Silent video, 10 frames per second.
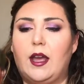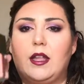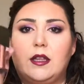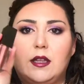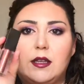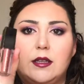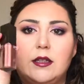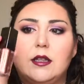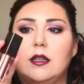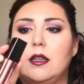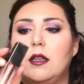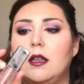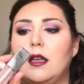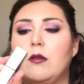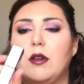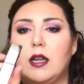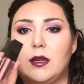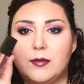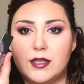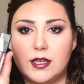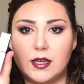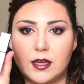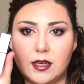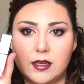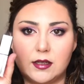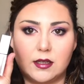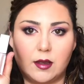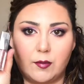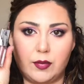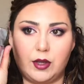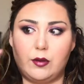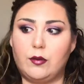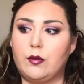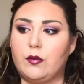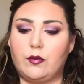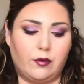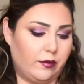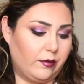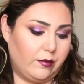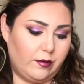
And this liquid lipstick is beautiful.